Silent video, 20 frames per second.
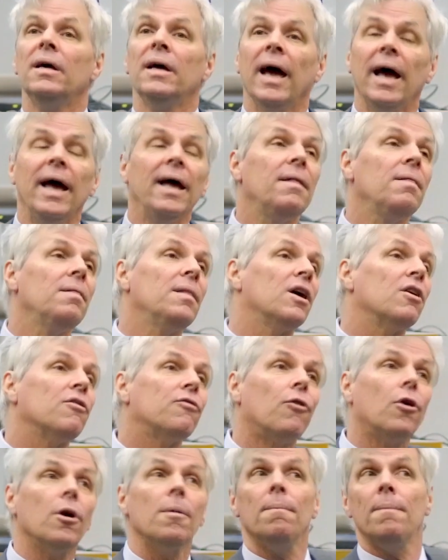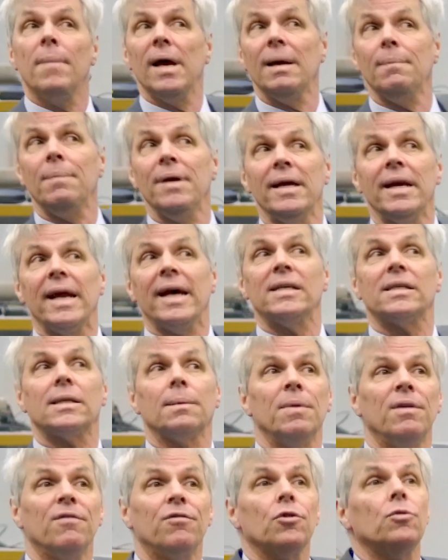and therefore maybe it has
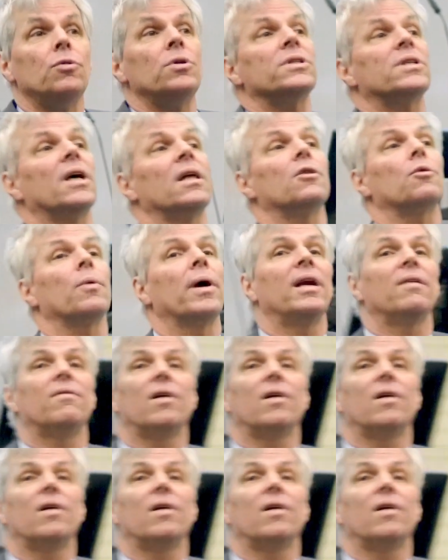some influence on the rate